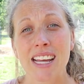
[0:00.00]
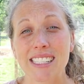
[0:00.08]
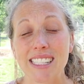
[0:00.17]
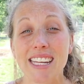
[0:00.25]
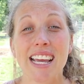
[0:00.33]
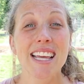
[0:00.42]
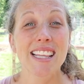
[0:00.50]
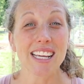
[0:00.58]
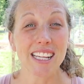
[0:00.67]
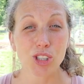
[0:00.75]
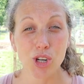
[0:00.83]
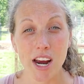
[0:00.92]
Today, the
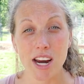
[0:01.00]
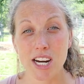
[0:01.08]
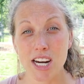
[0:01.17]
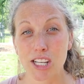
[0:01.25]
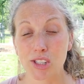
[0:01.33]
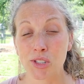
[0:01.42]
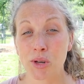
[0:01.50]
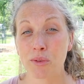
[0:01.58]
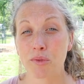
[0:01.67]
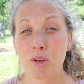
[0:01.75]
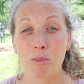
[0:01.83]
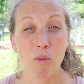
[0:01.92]
Easter egger is known
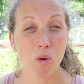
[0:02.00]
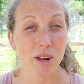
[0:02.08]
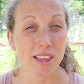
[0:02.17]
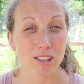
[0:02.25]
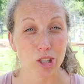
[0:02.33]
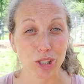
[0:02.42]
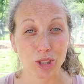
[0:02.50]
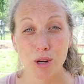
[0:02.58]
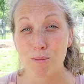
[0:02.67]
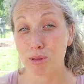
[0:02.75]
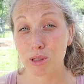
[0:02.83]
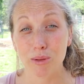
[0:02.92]
for more than just their
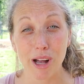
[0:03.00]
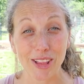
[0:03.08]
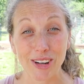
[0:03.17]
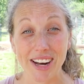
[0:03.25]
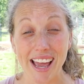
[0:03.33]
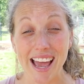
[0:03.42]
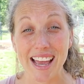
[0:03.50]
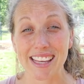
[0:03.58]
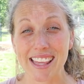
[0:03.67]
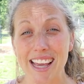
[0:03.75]
blue colored egg.